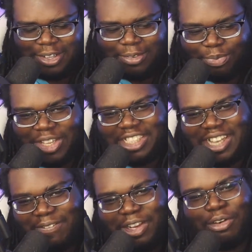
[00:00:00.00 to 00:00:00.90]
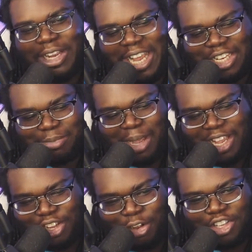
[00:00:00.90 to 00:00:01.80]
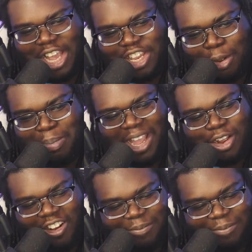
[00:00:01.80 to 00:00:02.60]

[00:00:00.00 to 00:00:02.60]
this ain't for little kids, man. Yo, back off, man.